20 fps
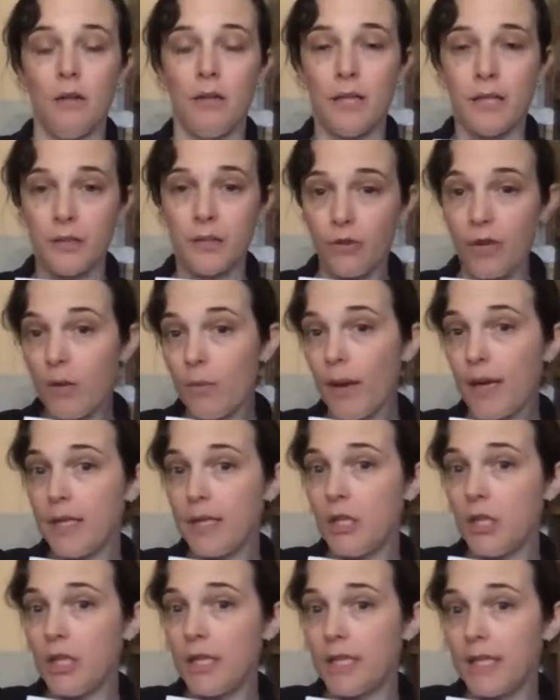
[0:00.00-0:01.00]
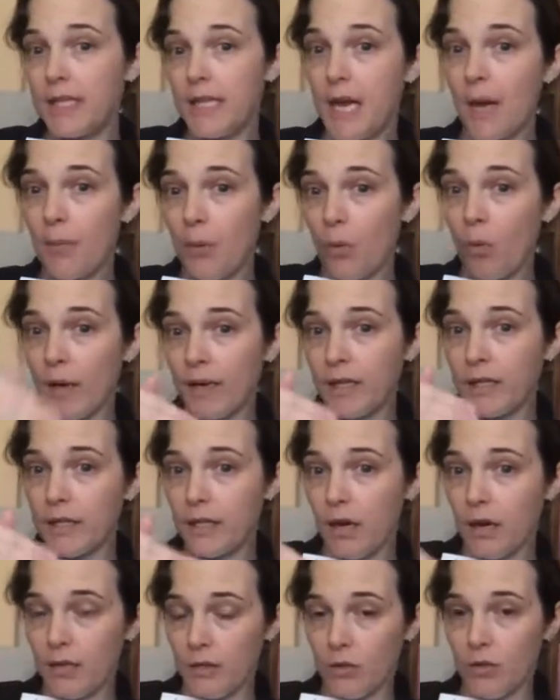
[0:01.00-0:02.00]
There's 3 ways you can snap a one
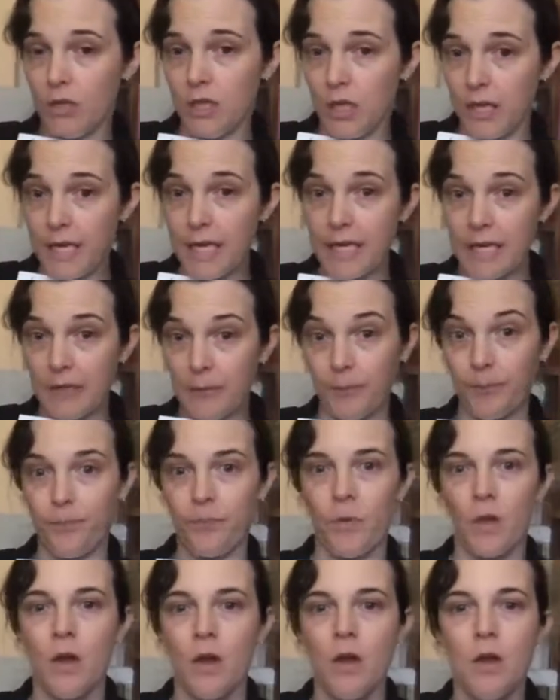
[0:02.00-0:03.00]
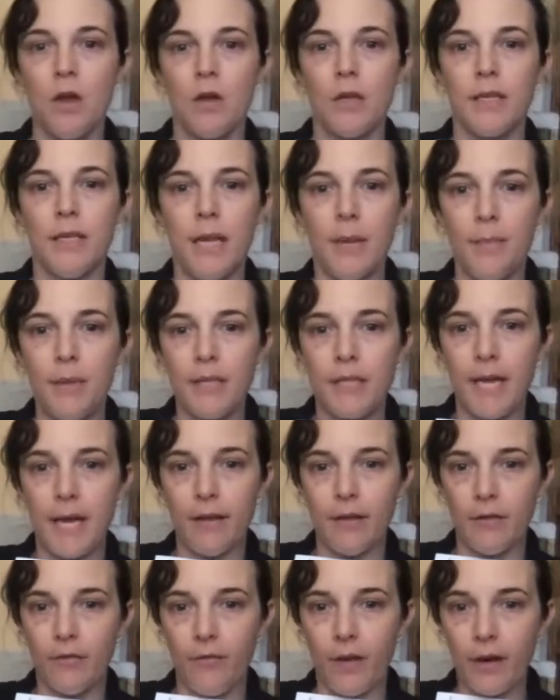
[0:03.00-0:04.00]
size on your kid. You snap it
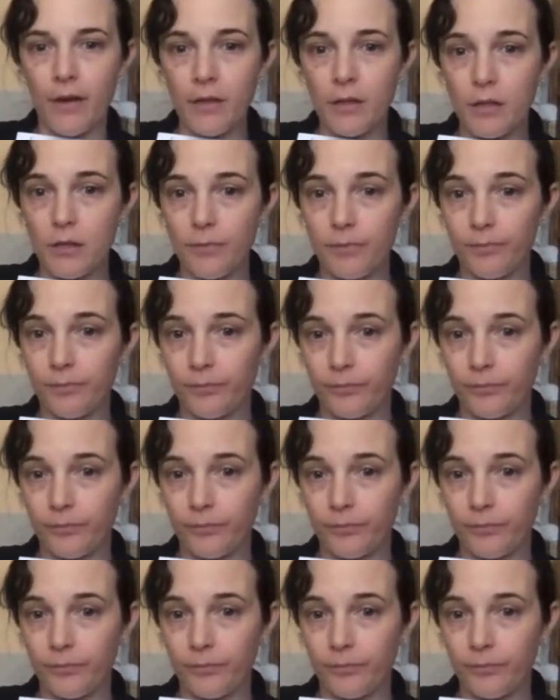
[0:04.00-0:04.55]
down the front.